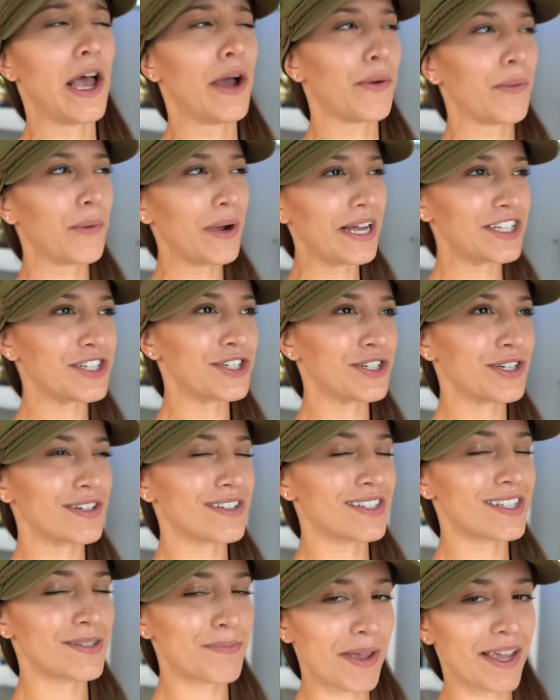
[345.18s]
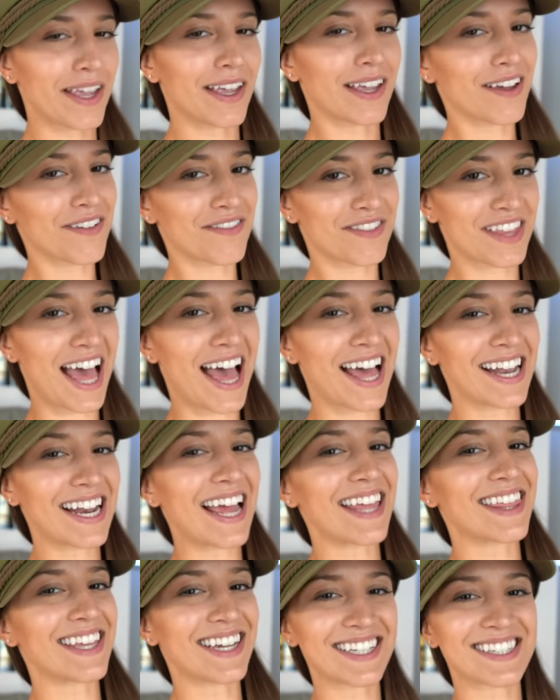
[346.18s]
Which, speaking of that,
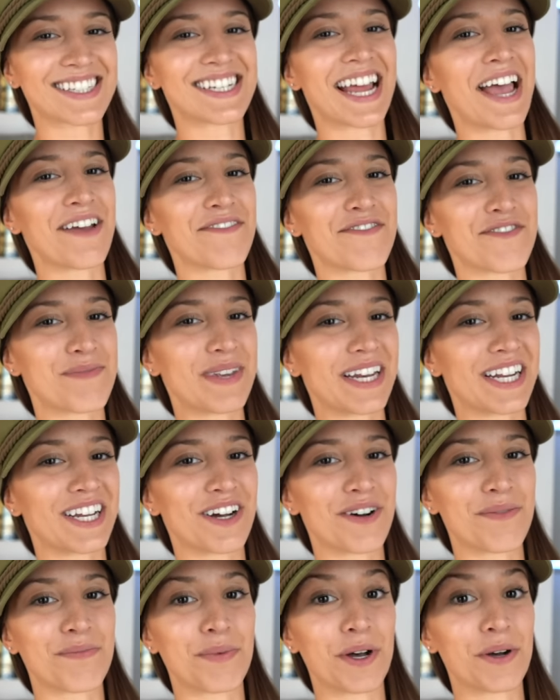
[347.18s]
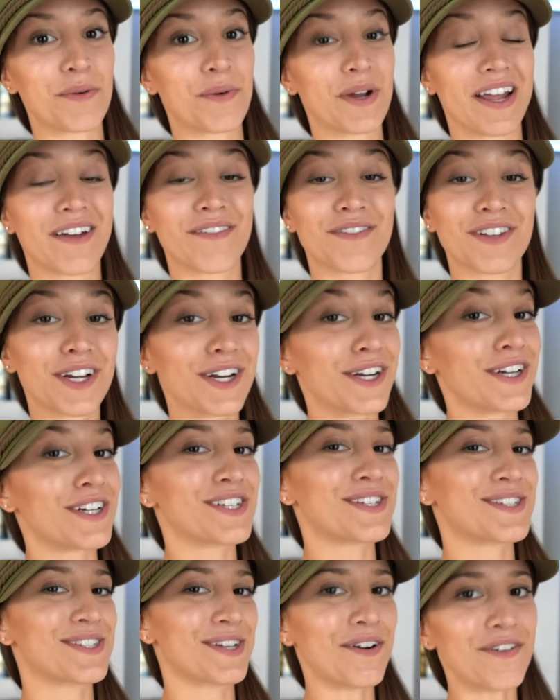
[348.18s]
I think it's time for me to go put what I've learned
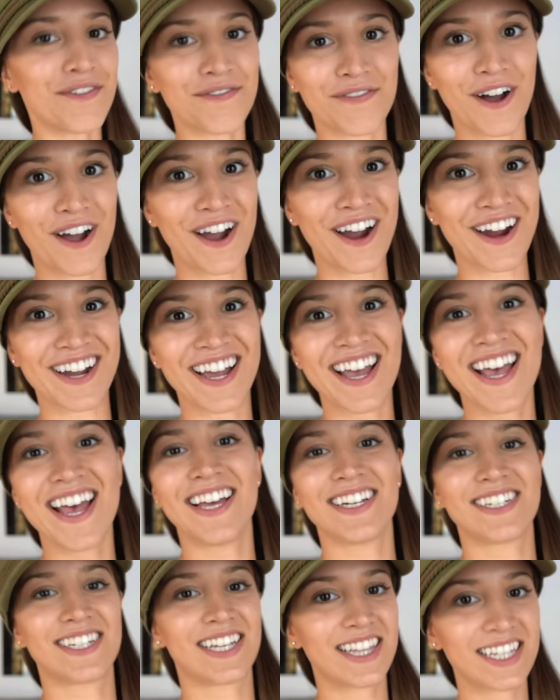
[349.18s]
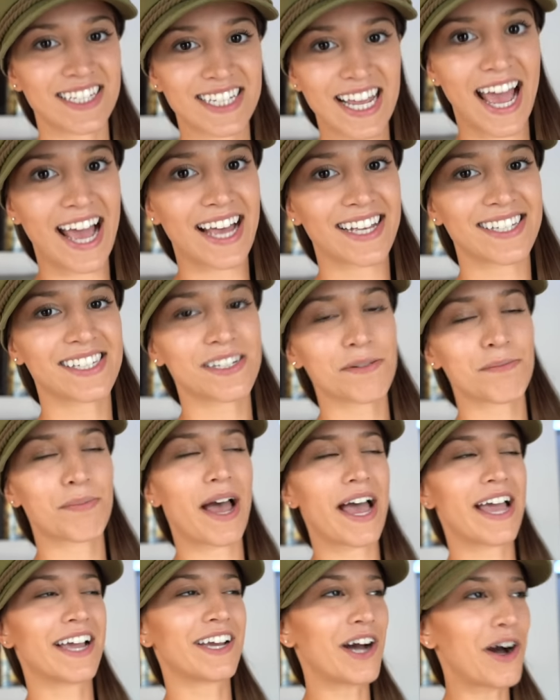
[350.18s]
so far to the test
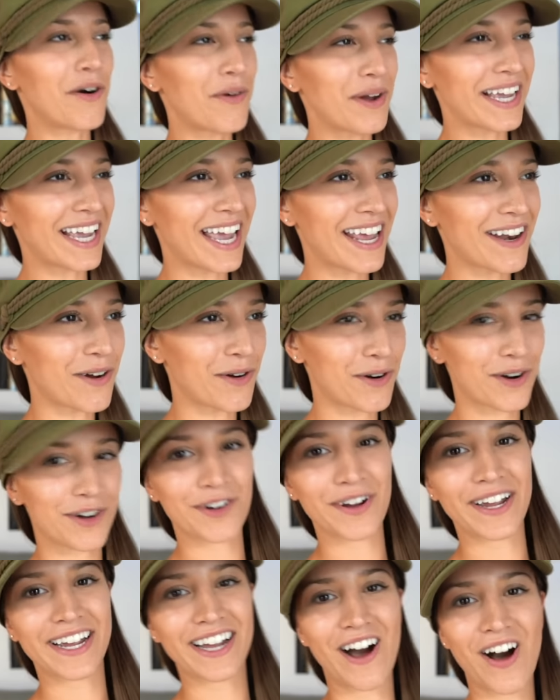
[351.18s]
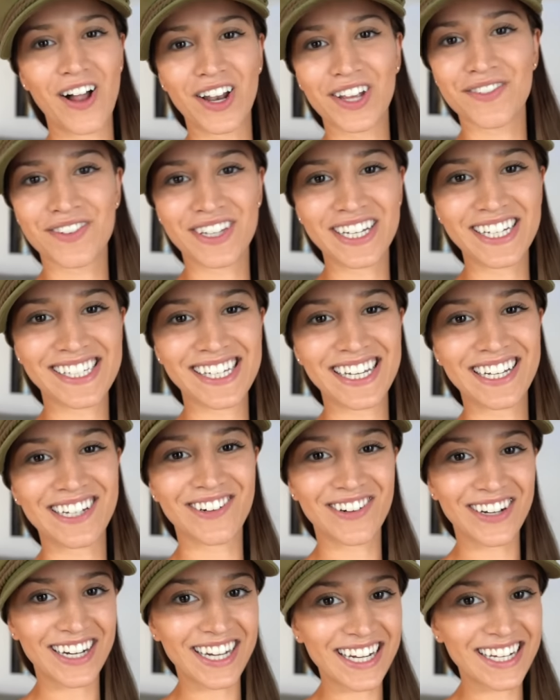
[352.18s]
by going and ordering all of these
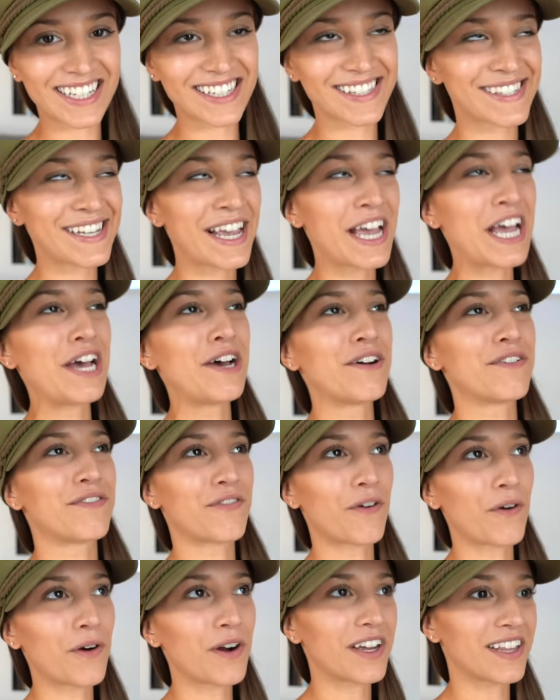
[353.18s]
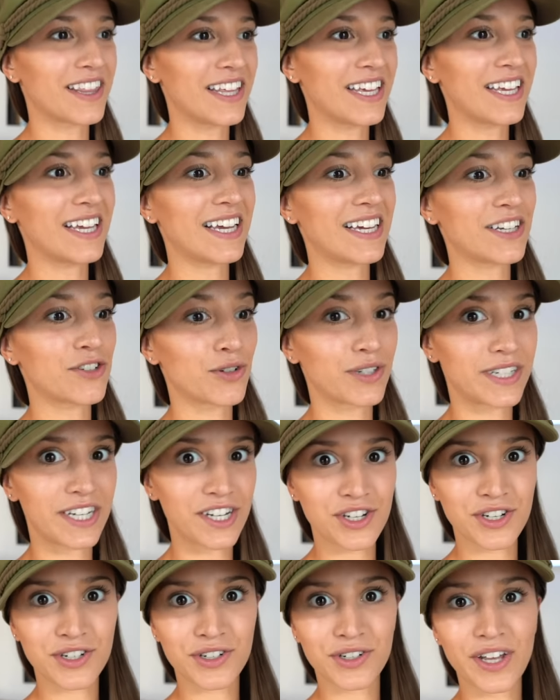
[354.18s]
ingredients for the
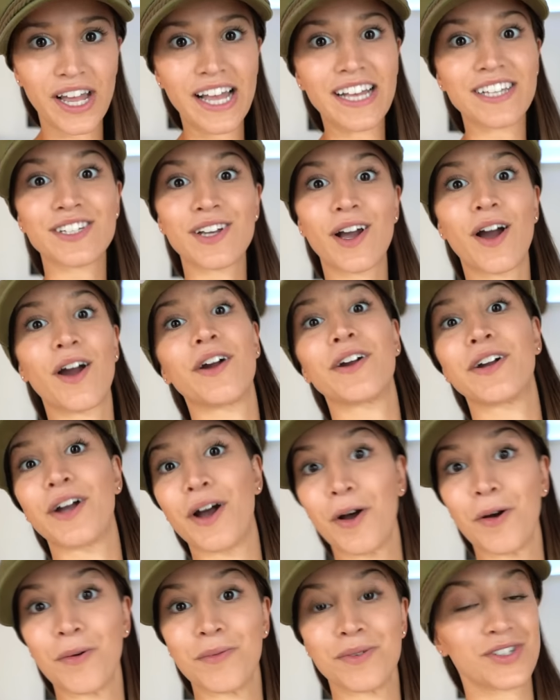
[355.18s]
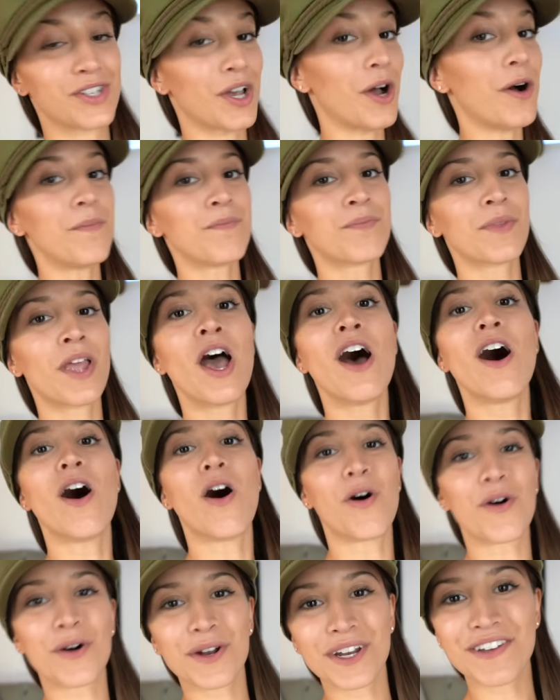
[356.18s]
traditional escargot. So,
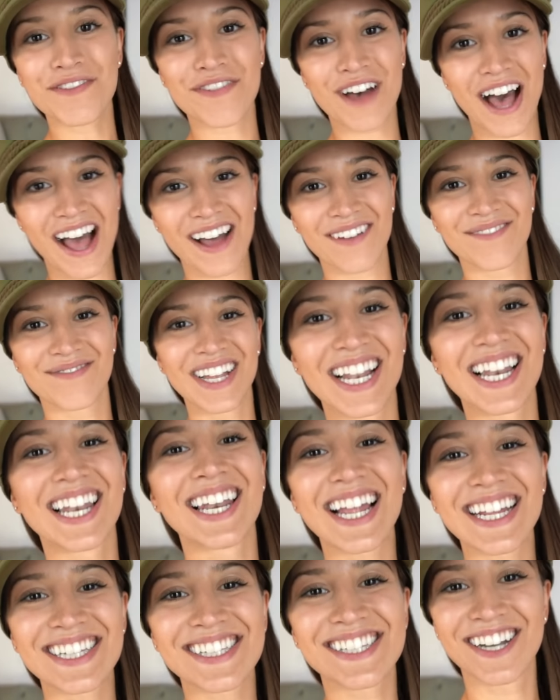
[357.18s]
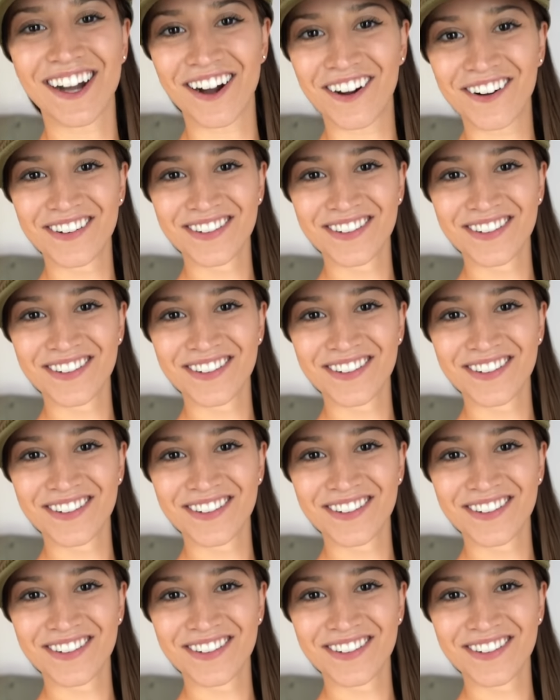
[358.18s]
on y va, let's go.